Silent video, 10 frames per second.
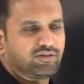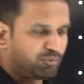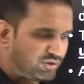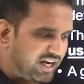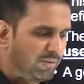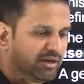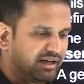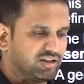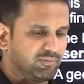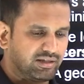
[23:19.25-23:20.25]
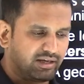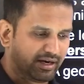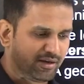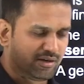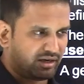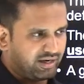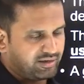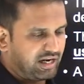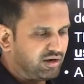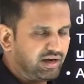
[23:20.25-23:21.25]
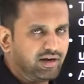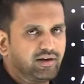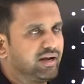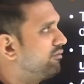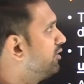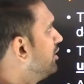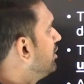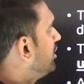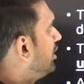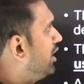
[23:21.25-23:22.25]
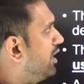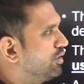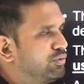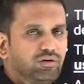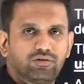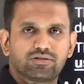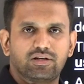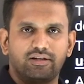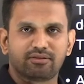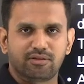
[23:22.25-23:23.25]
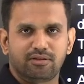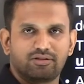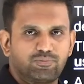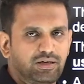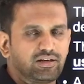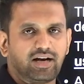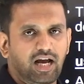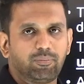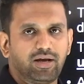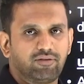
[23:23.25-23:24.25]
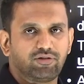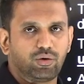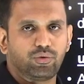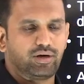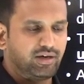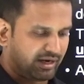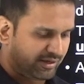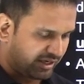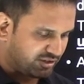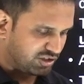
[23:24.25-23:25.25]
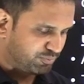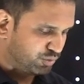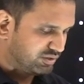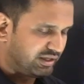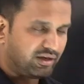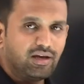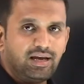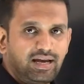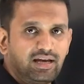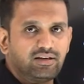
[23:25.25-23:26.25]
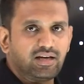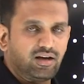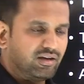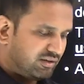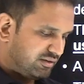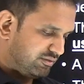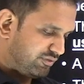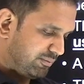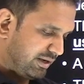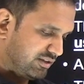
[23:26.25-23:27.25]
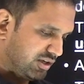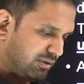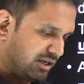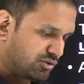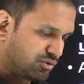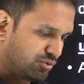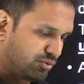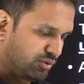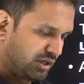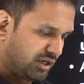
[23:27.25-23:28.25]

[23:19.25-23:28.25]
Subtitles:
Suppose I am in Hyderabad and I have Universal, this particular app I have downloaded, and I just put the area from Hyderabad to